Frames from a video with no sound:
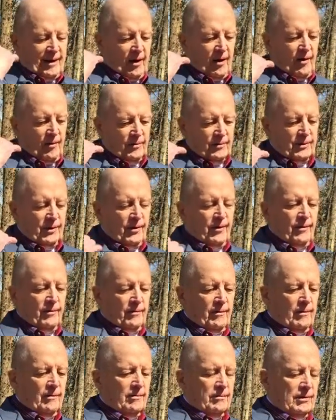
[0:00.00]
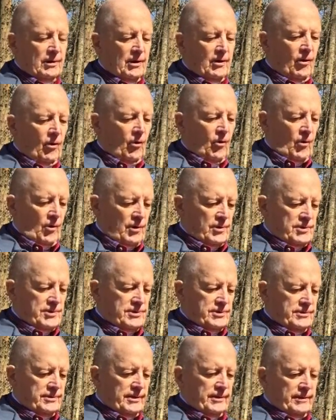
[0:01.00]
called Colonel
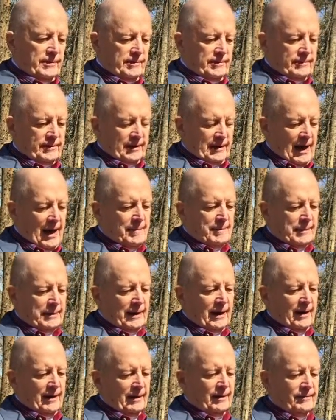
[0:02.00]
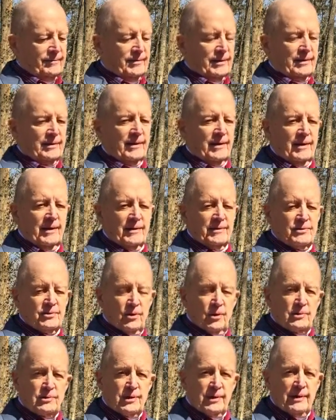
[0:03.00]
Cords, the commandant of the
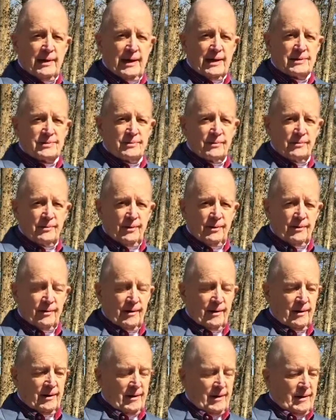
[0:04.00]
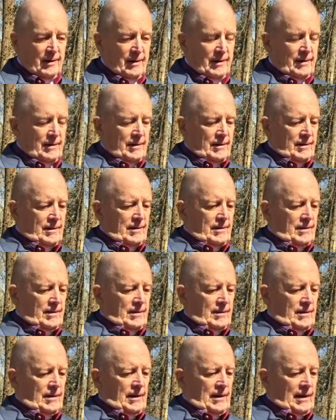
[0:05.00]
Georgia National Guard,
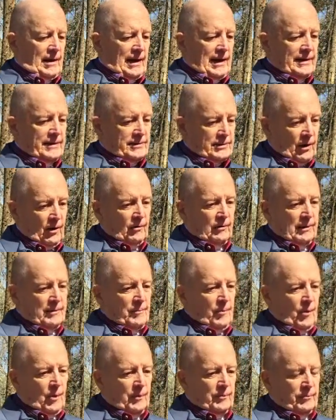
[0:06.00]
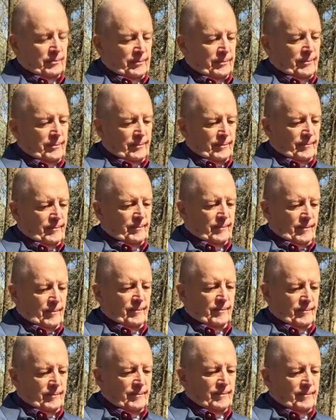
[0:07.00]
and told him what
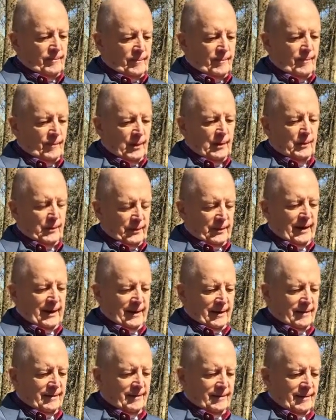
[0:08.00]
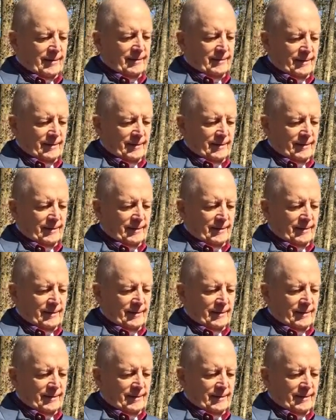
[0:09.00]
we were there,